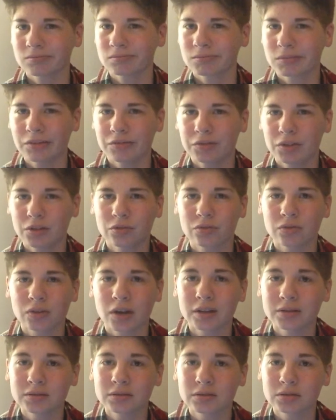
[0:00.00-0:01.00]
a few
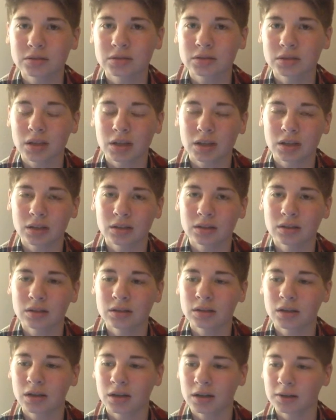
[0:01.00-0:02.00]
friends
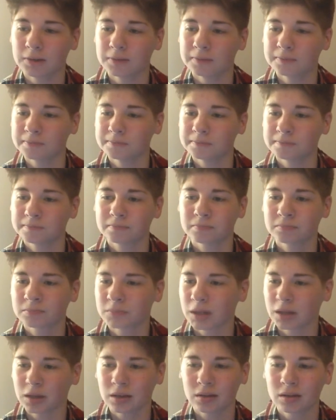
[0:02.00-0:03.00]
and
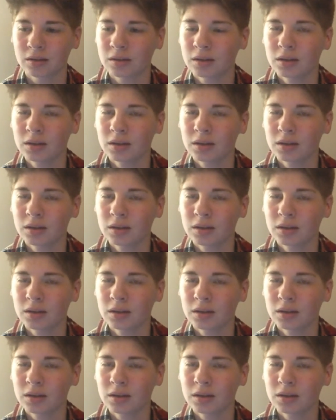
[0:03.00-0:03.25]
my